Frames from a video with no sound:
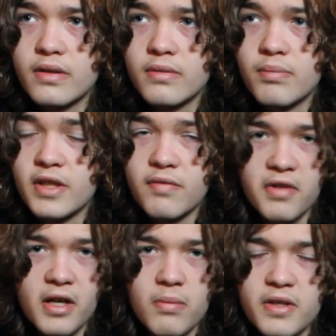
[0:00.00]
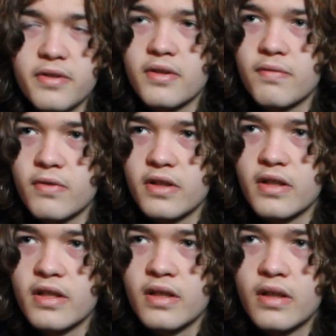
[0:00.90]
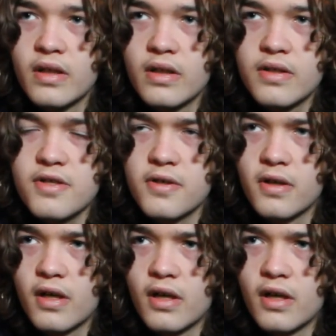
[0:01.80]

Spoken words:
be environmentally friendly. So